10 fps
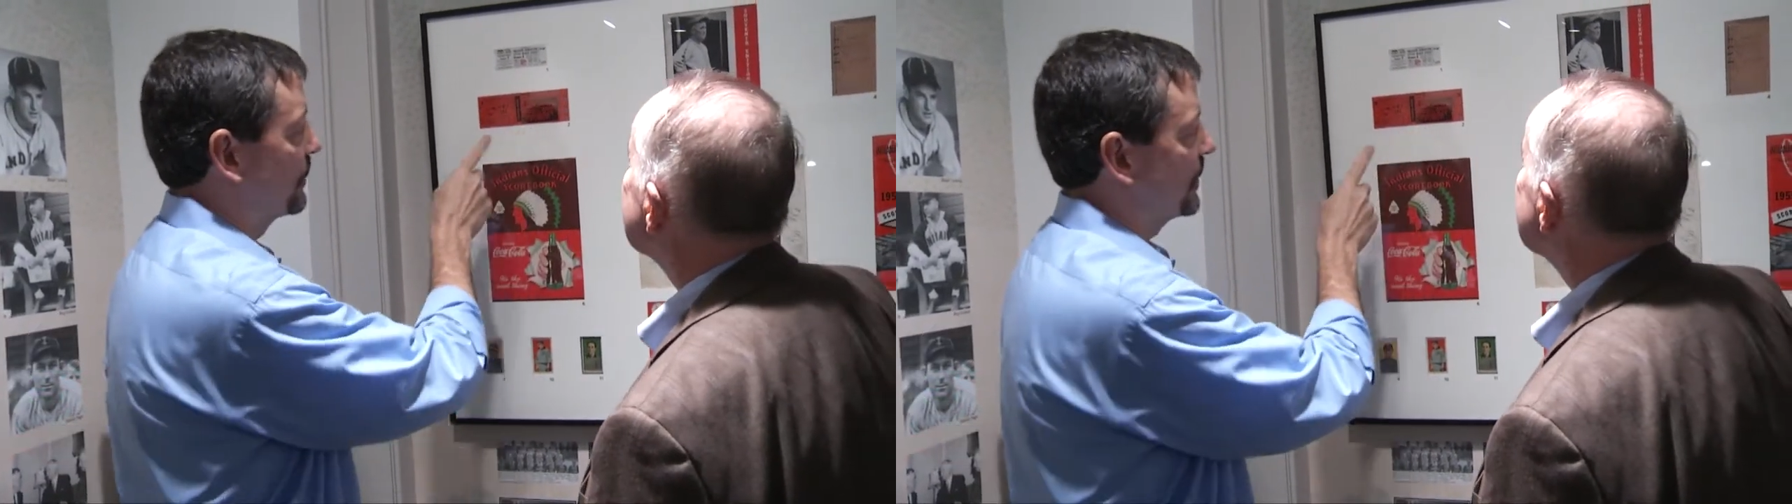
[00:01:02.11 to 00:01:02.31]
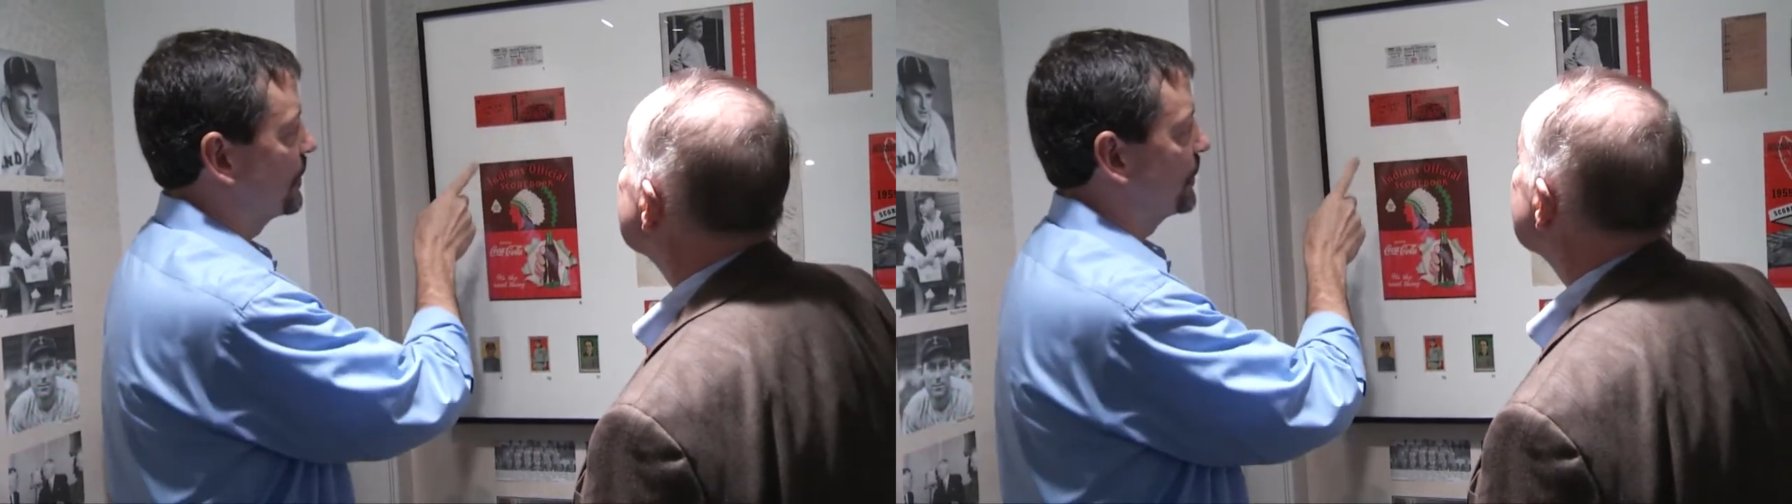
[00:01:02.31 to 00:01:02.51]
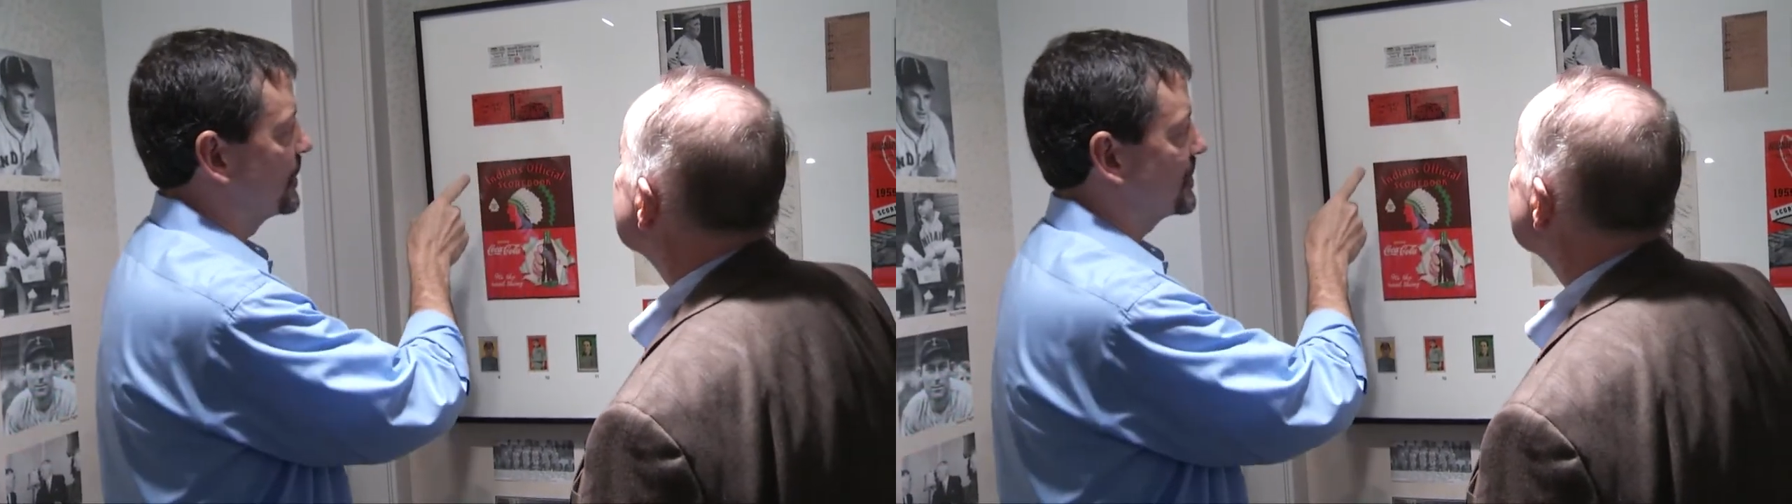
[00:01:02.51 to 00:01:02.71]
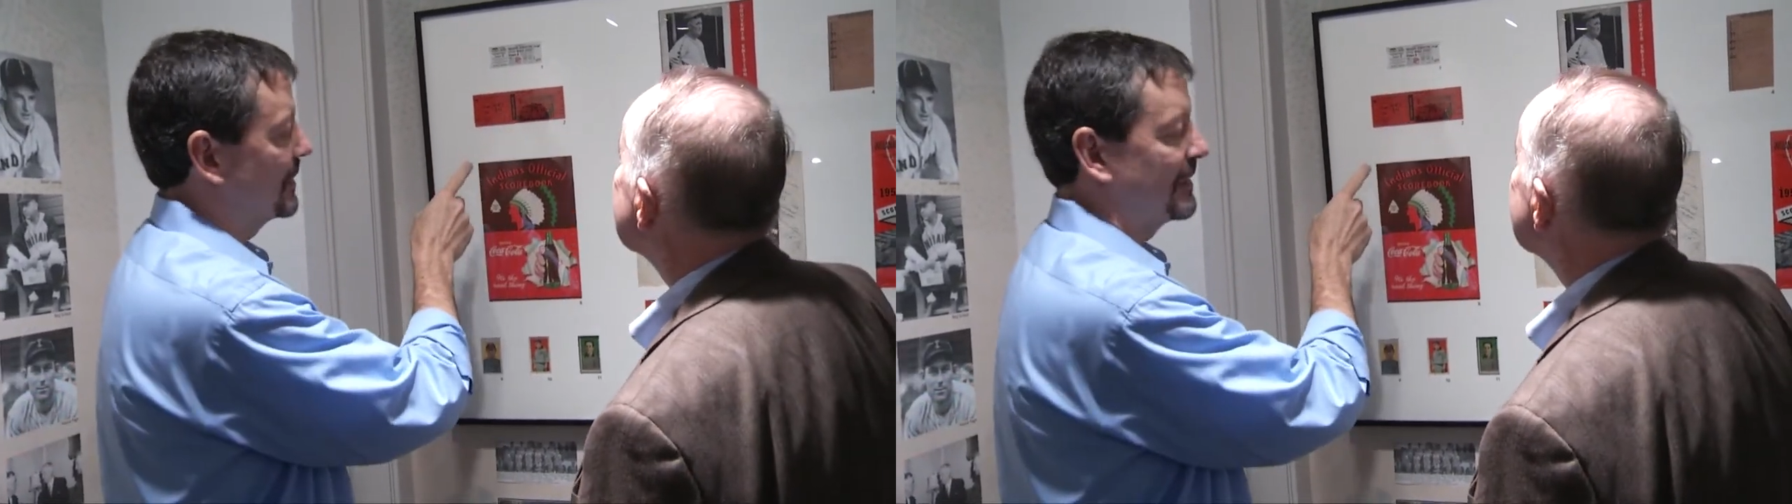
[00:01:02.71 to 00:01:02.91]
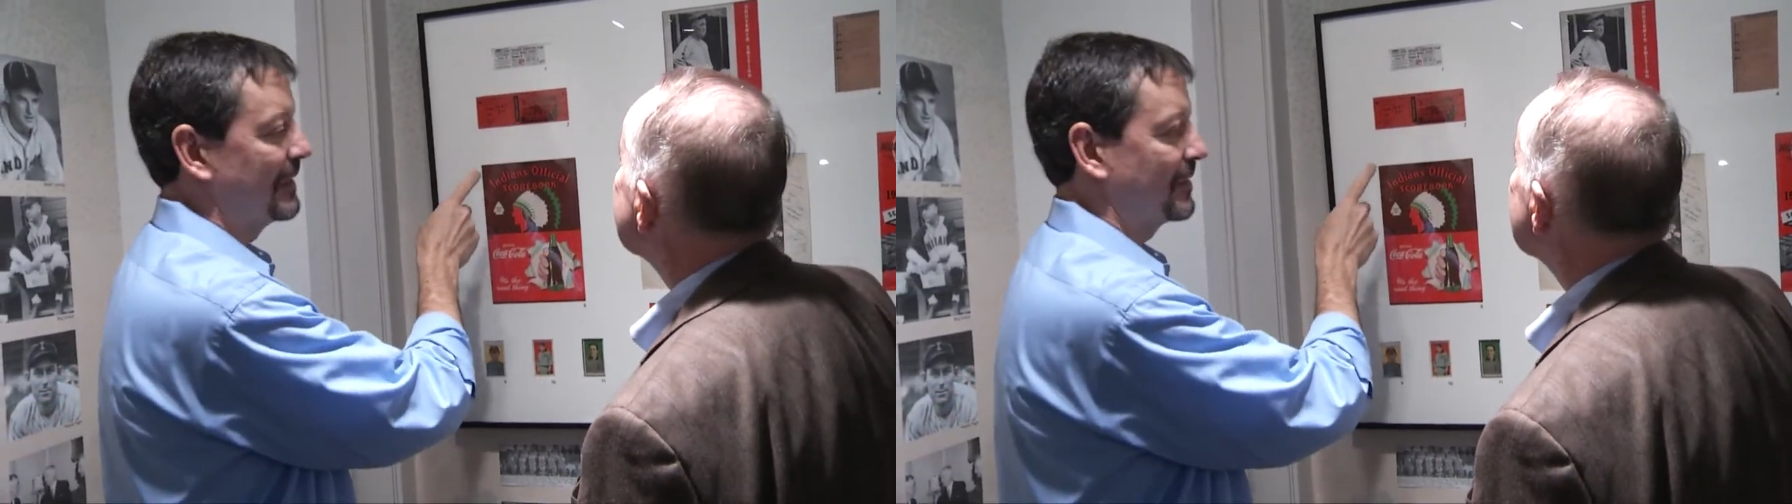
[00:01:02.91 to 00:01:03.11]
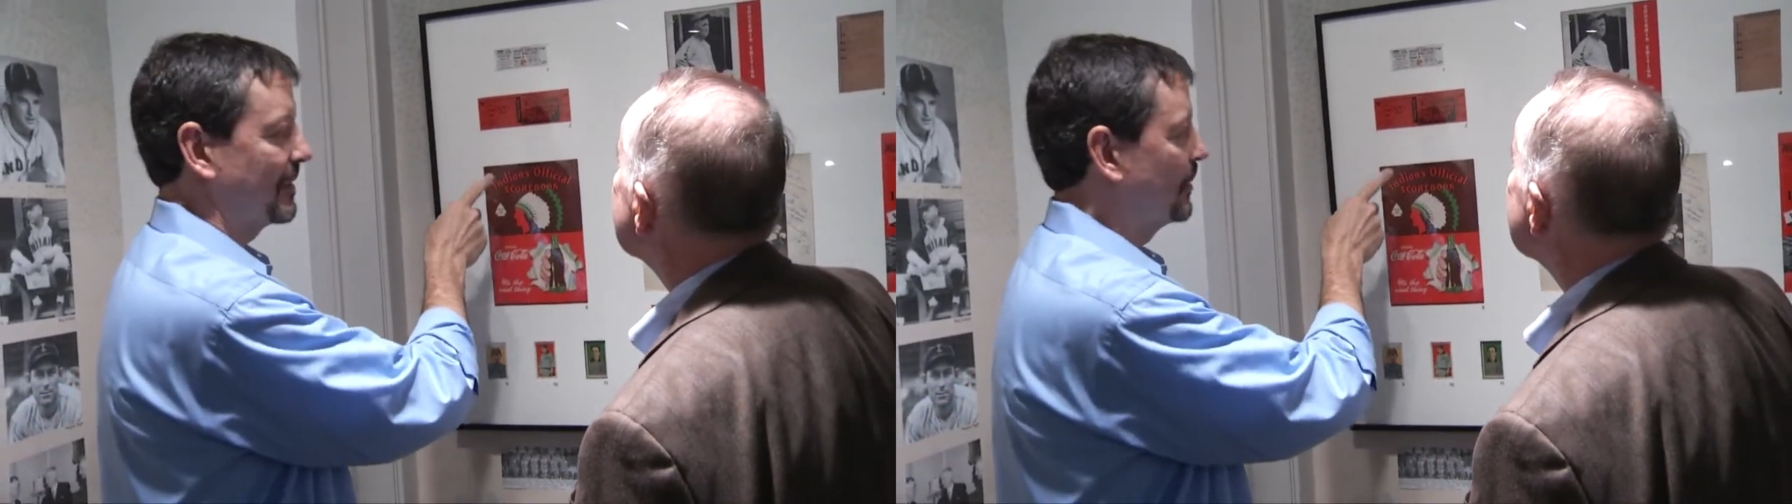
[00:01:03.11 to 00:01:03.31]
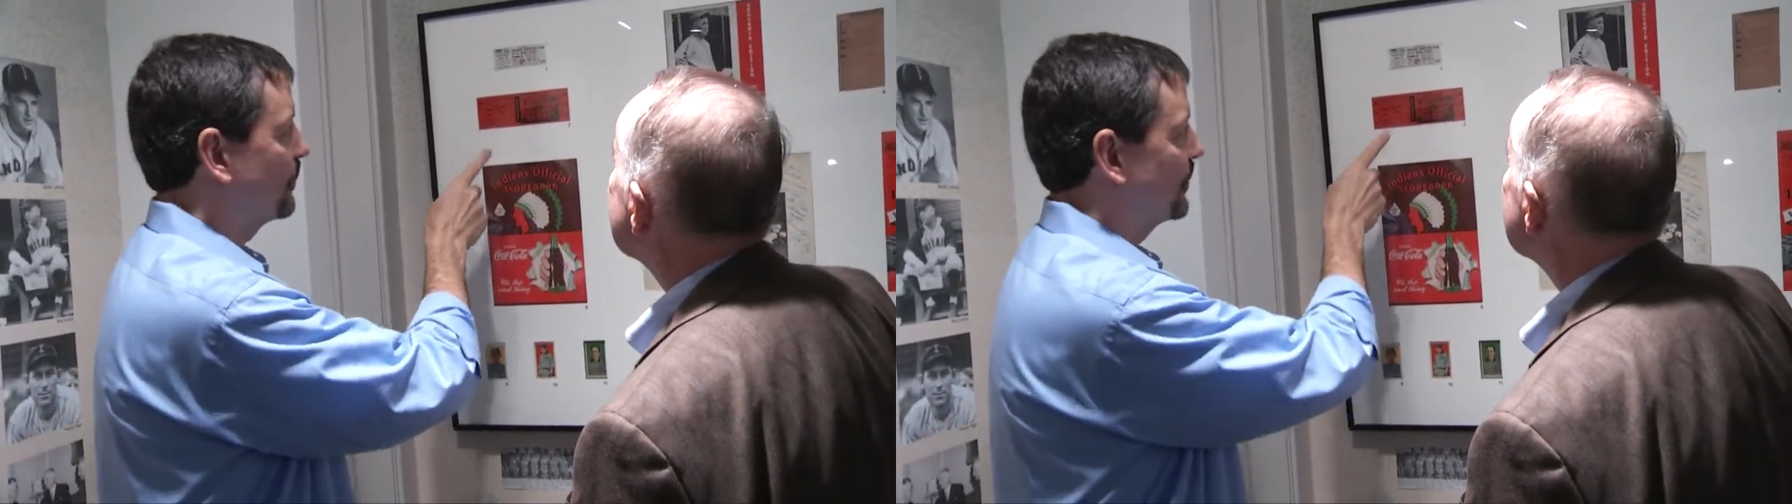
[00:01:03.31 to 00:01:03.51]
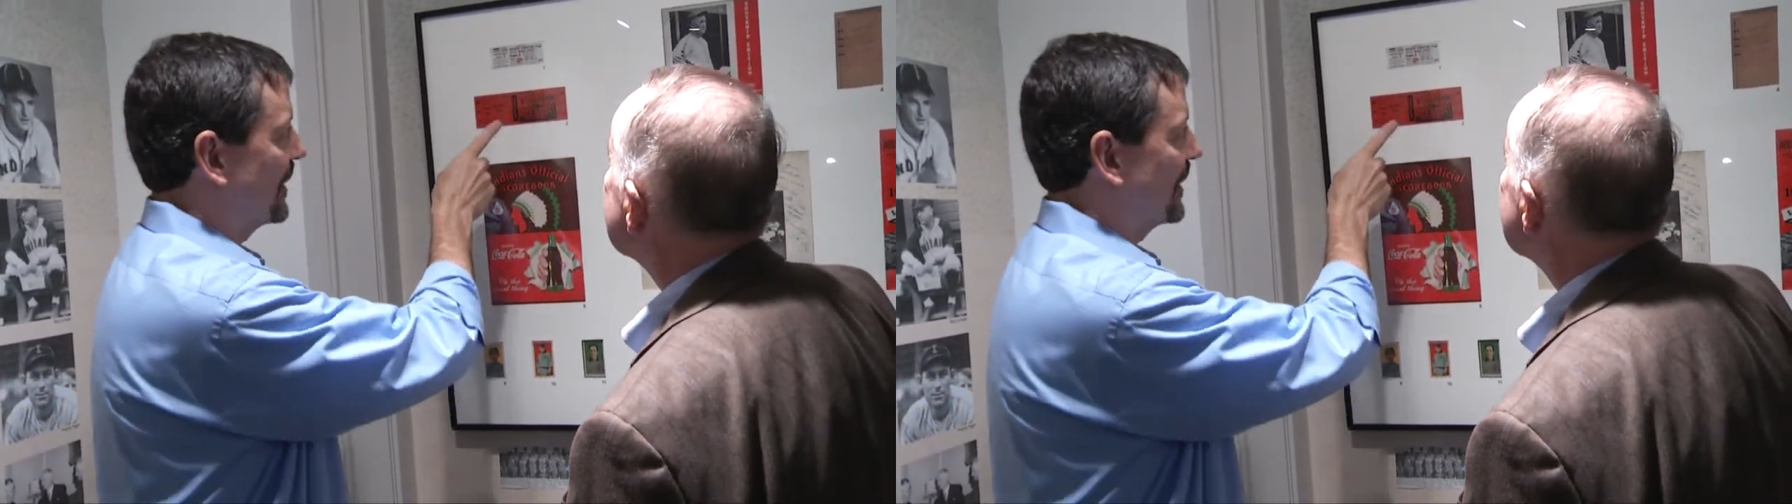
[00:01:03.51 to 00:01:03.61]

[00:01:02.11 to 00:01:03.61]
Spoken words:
very first Indians team from